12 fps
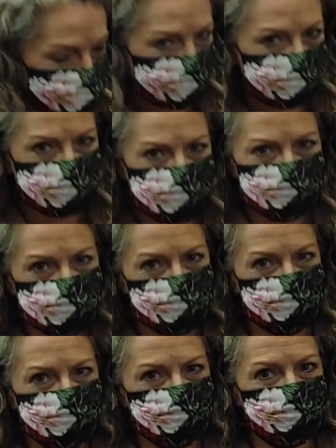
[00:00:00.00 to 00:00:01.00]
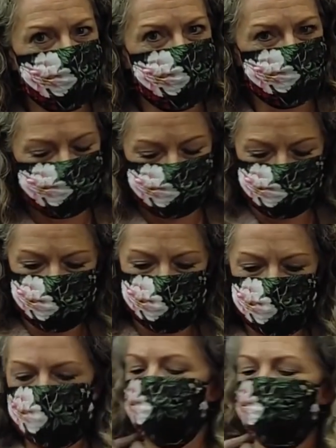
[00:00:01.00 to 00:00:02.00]
Keeper of the Lost
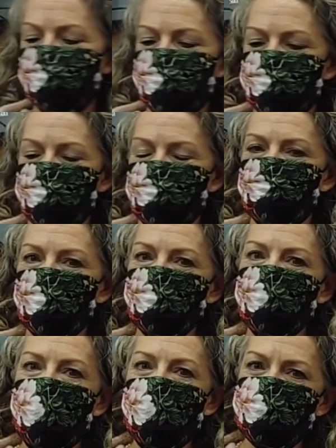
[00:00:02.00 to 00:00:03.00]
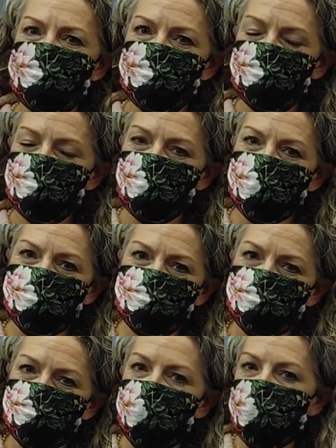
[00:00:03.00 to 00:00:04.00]
Cities, book
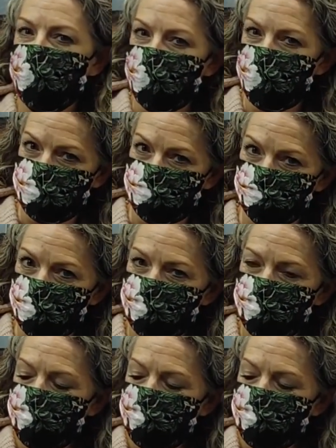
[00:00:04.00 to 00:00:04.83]
8.5.